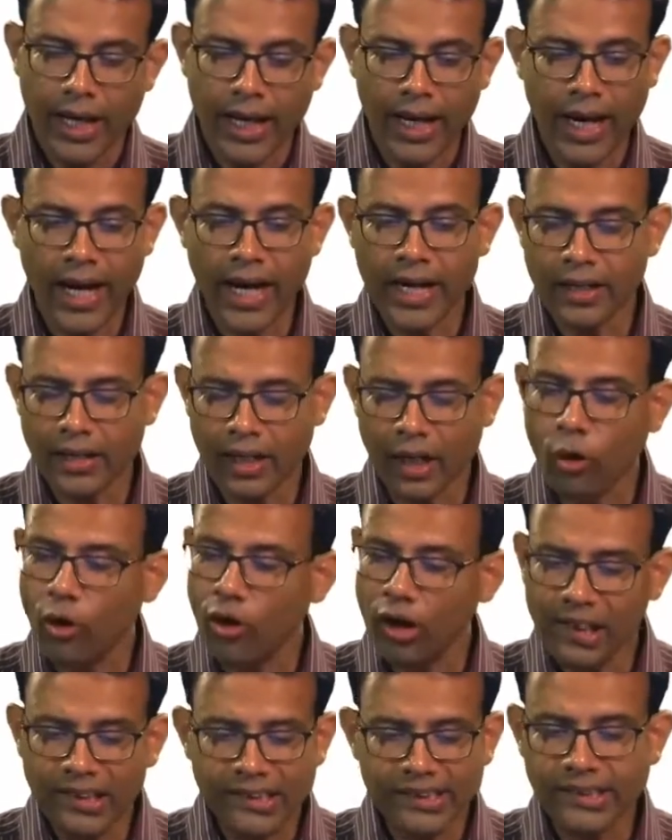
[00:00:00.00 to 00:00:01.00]
And
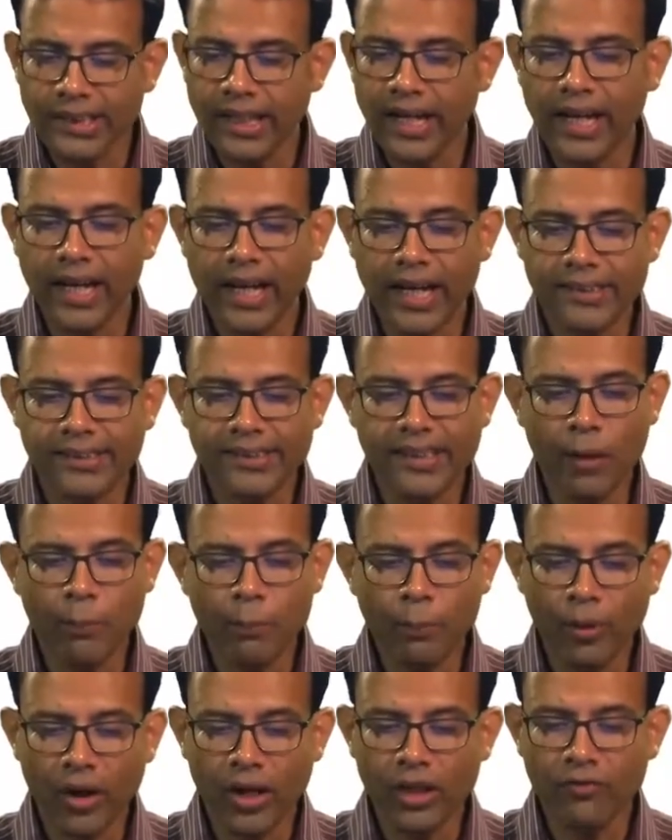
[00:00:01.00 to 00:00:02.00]
all scale at
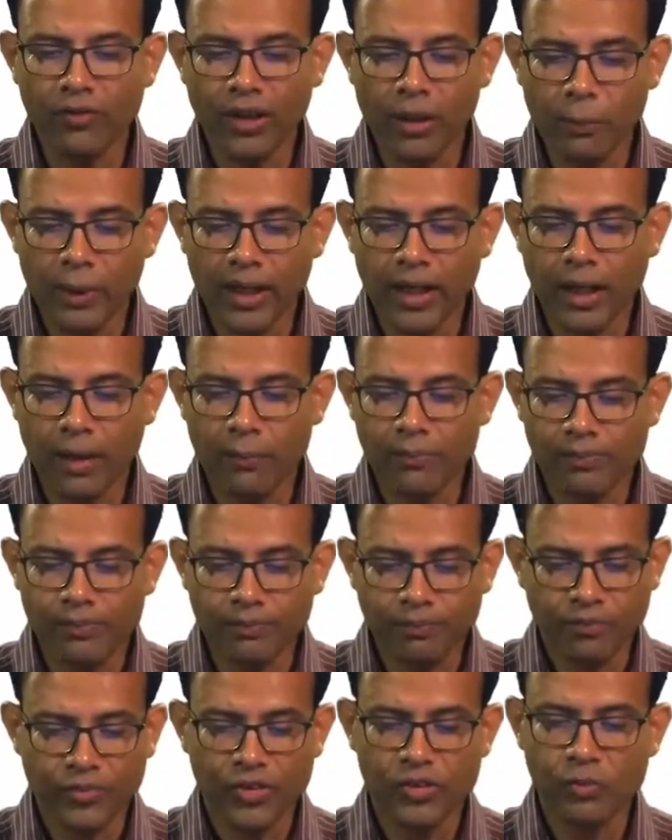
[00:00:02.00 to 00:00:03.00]
some point will become
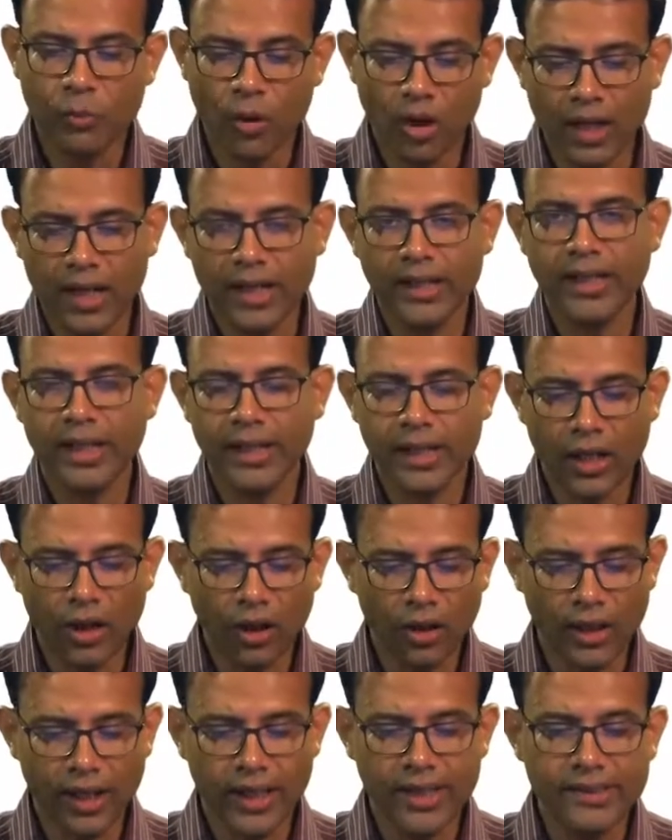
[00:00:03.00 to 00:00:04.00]
smaller than the
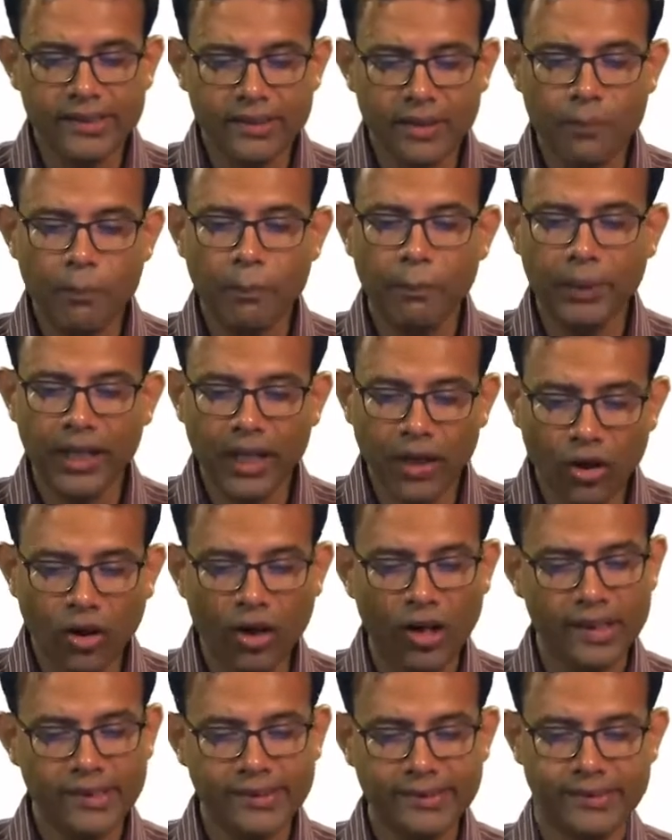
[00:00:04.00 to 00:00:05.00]
horizon
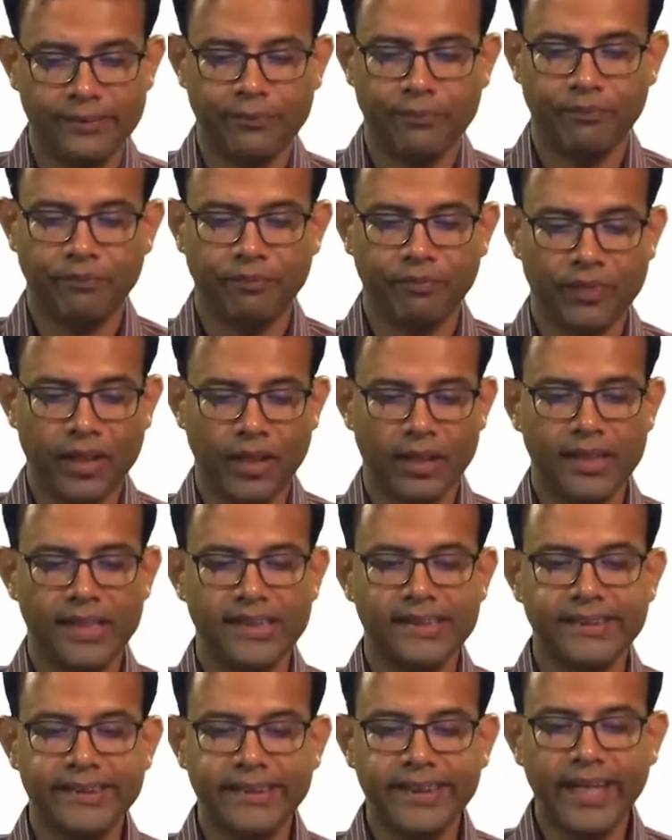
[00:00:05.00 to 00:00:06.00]
because the
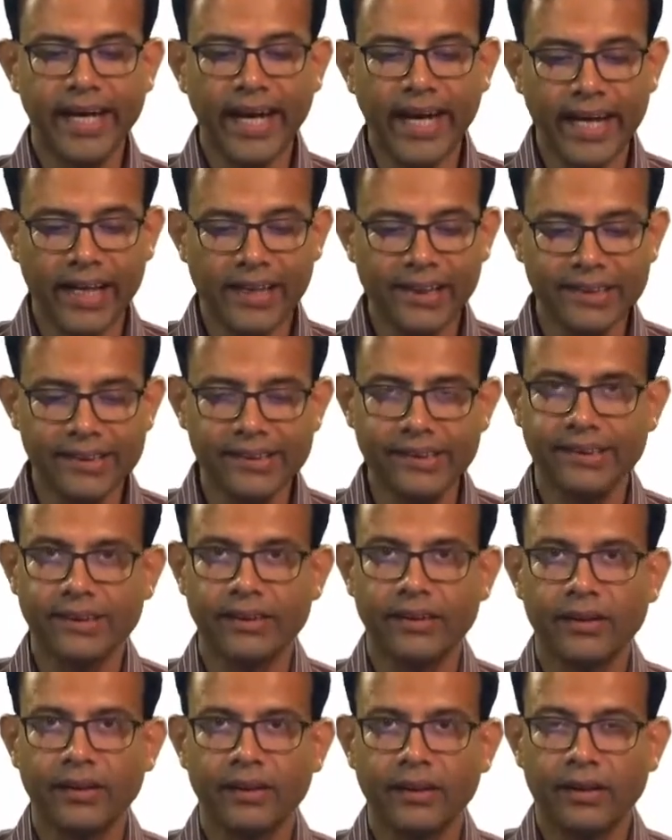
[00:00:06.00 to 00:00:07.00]
scales
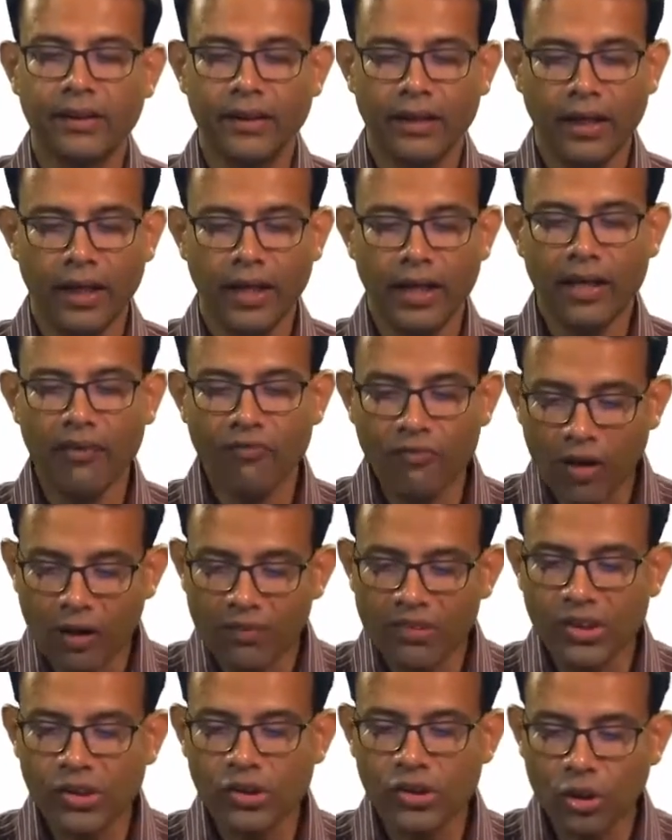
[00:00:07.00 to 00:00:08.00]

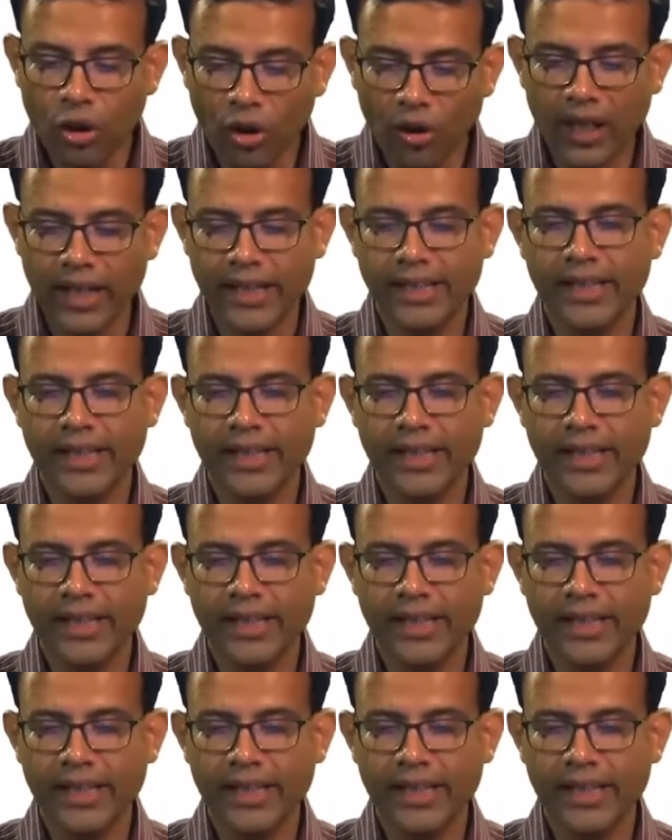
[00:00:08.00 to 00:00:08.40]
evolve slower